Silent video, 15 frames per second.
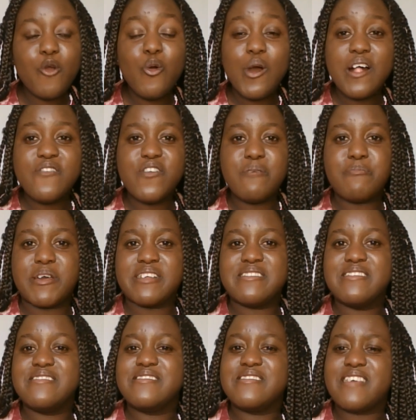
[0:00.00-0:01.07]
alphabet
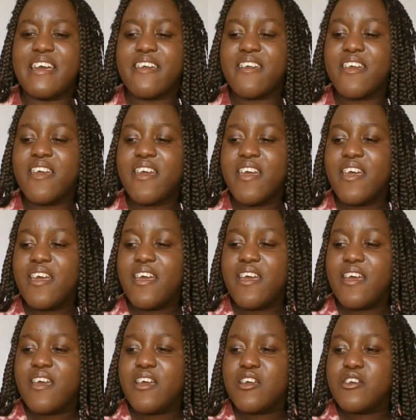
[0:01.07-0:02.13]
and she's like,
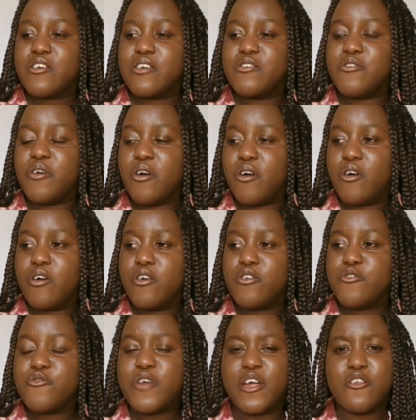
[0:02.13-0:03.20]
you are
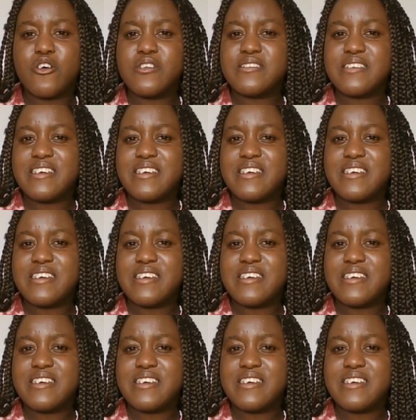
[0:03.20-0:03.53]
not